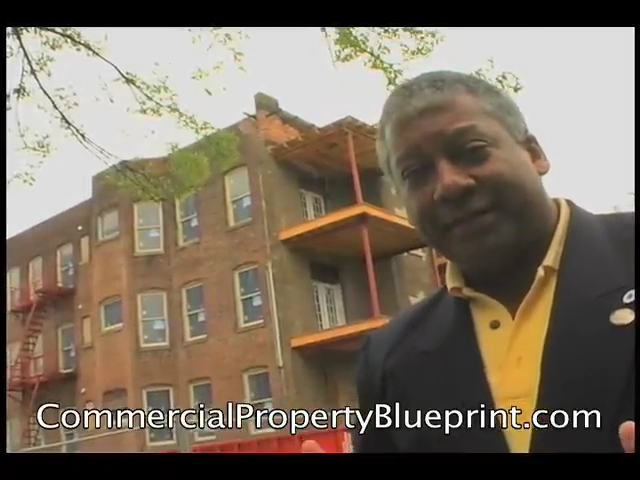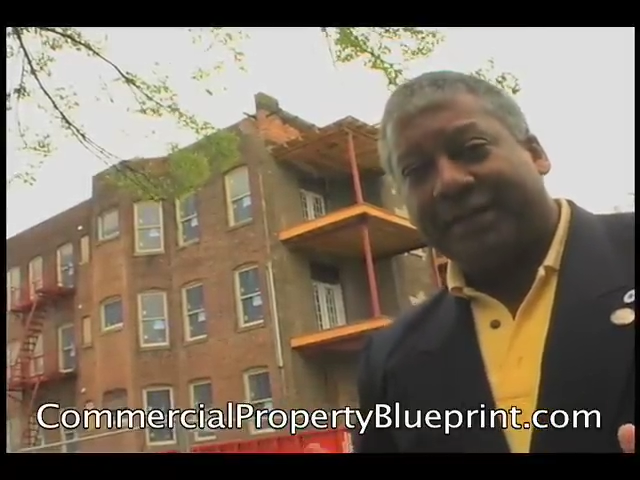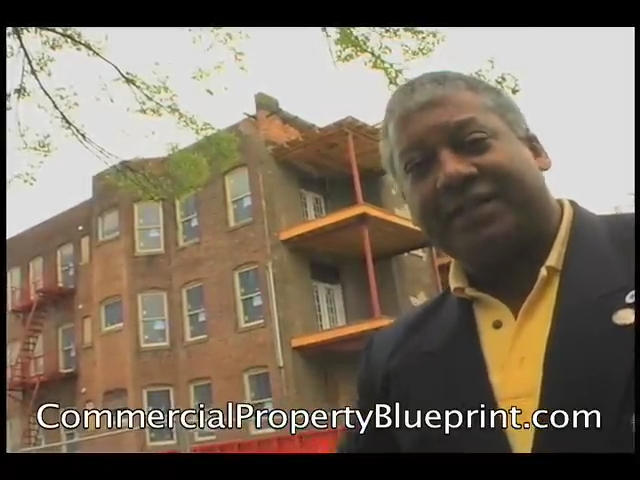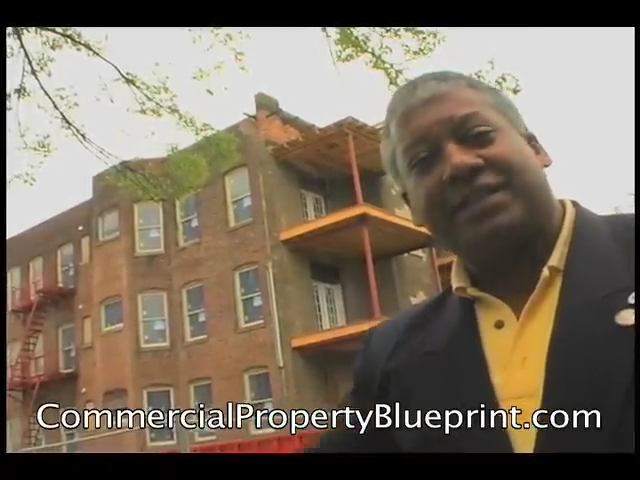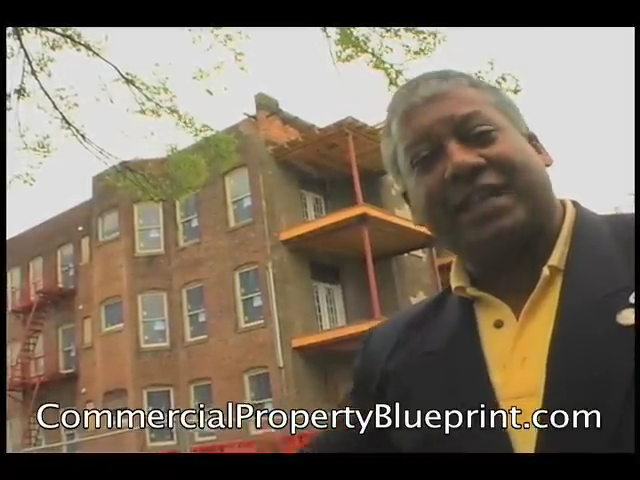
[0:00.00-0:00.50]

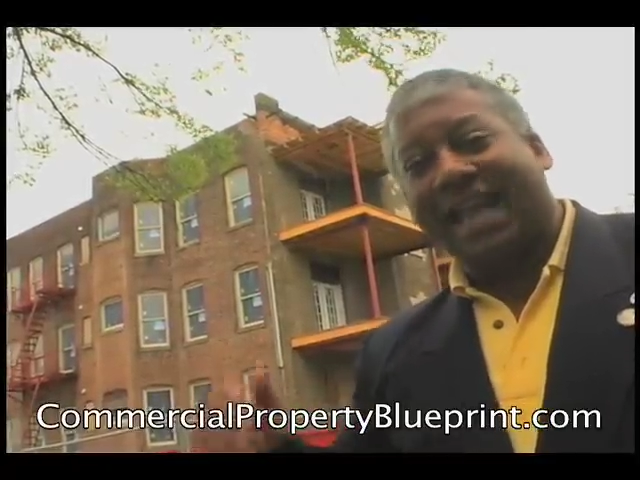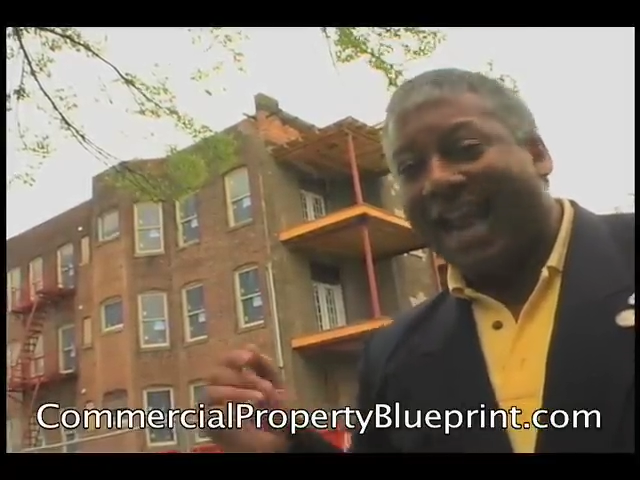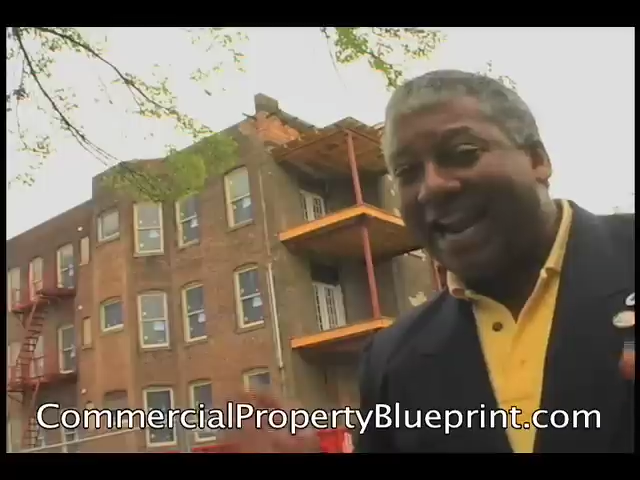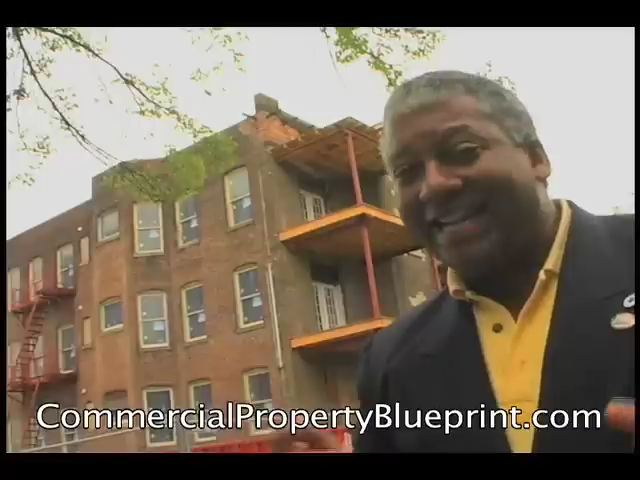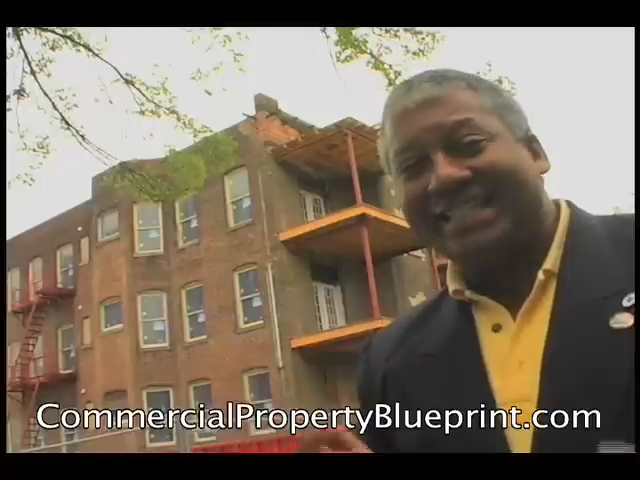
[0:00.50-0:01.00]
This is an
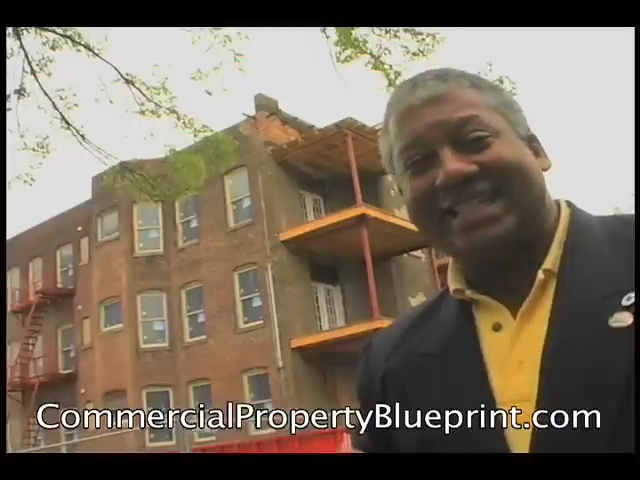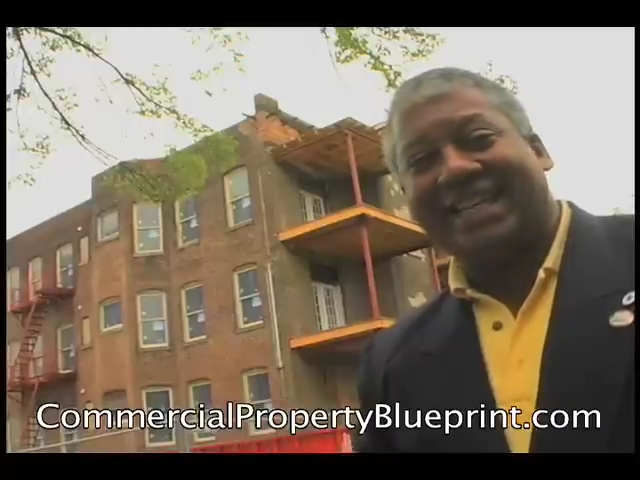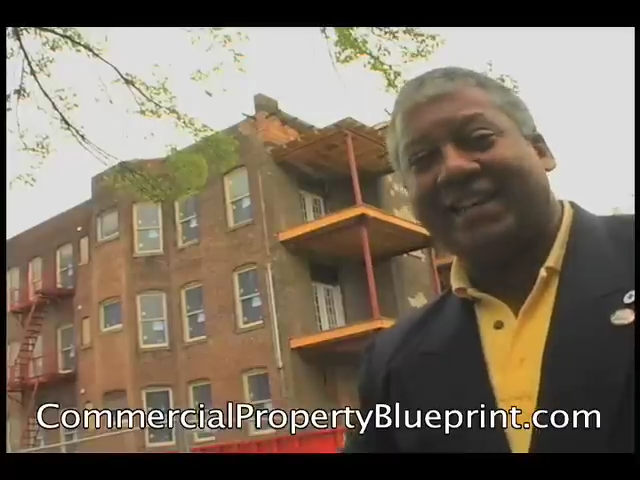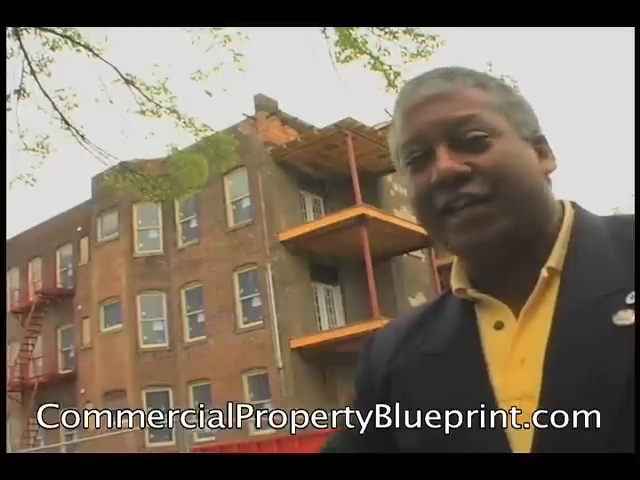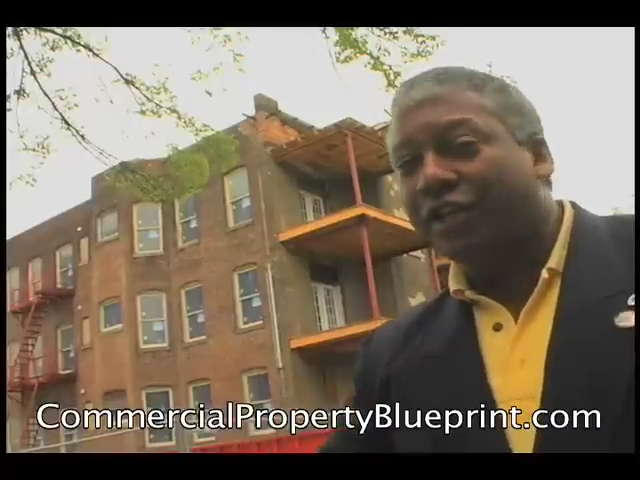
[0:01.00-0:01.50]
A to
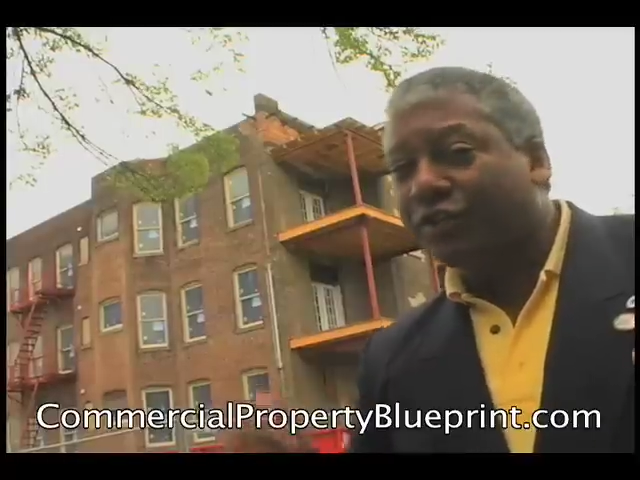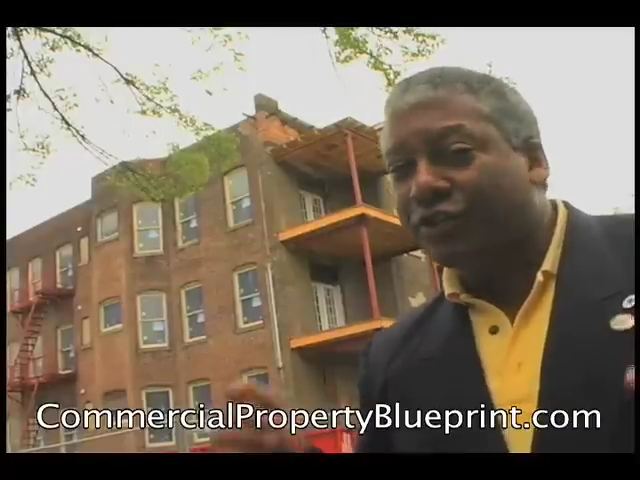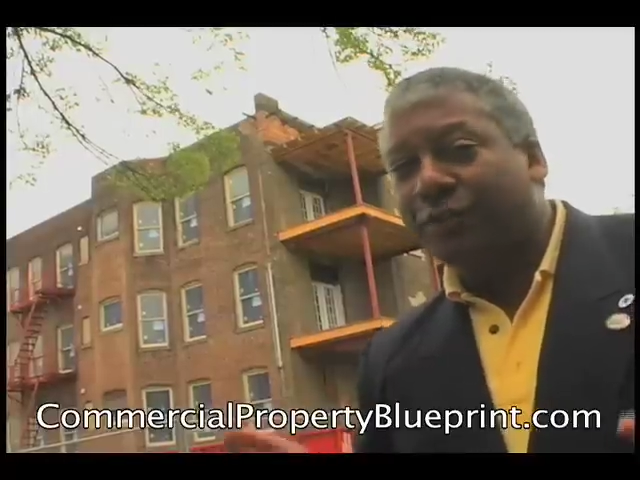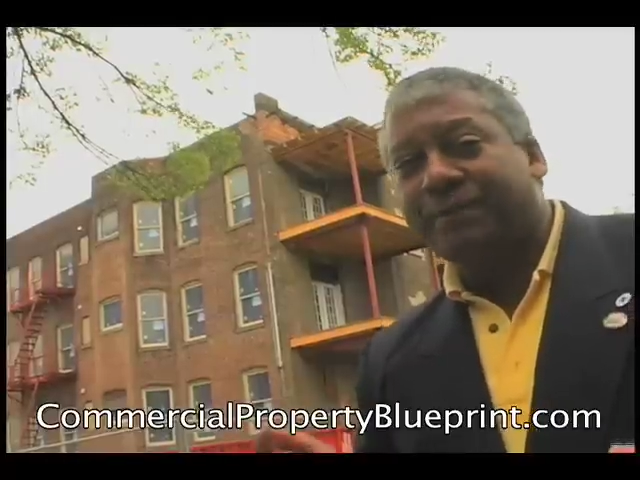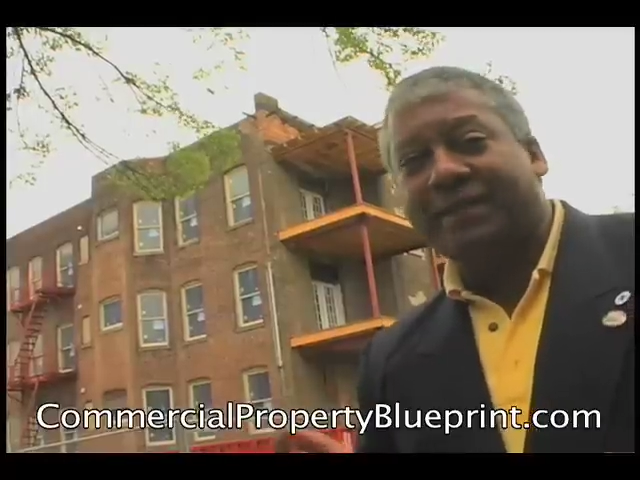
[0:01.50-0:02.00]
Z,
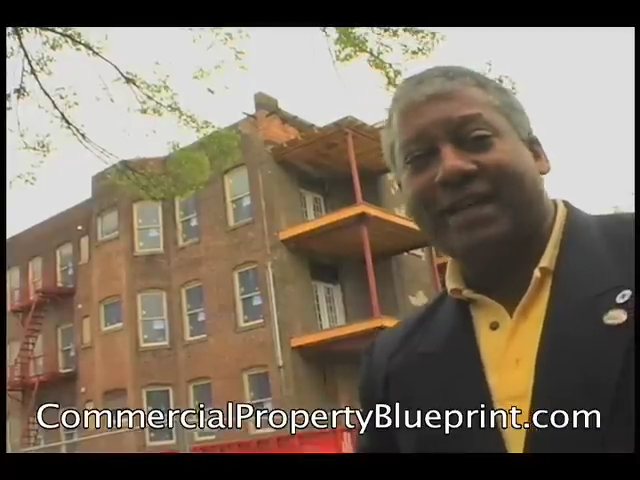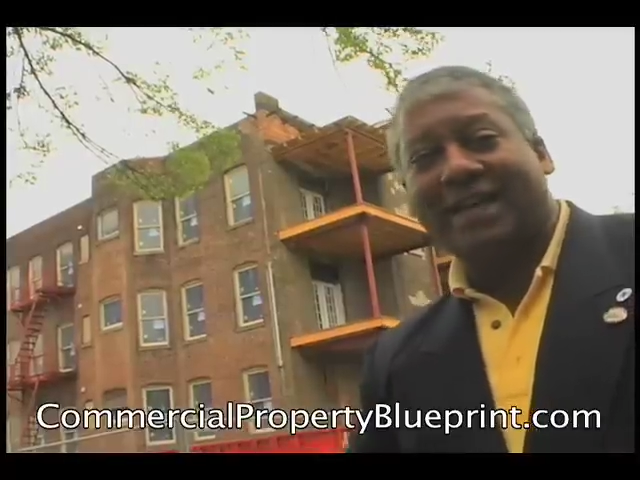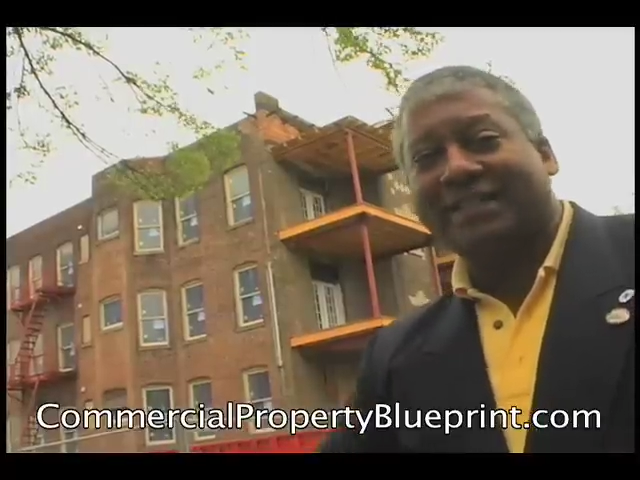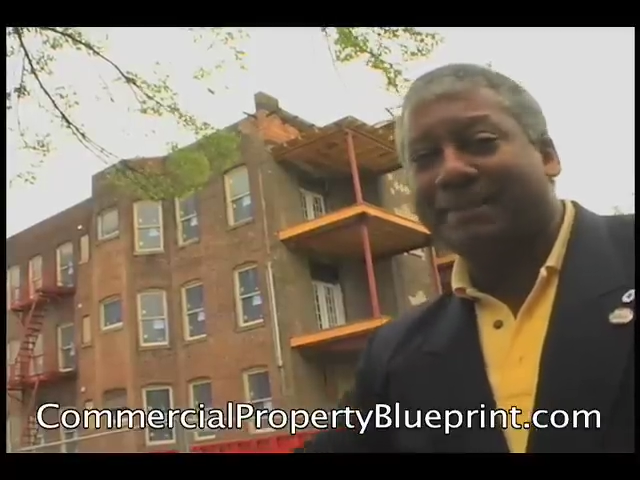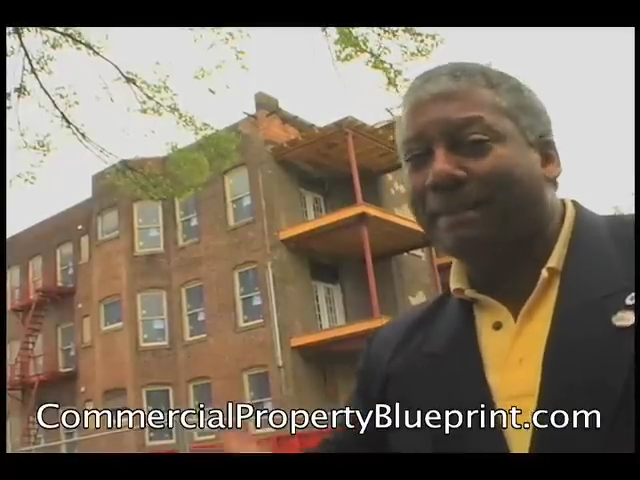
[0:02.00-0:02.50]
soup to nuts,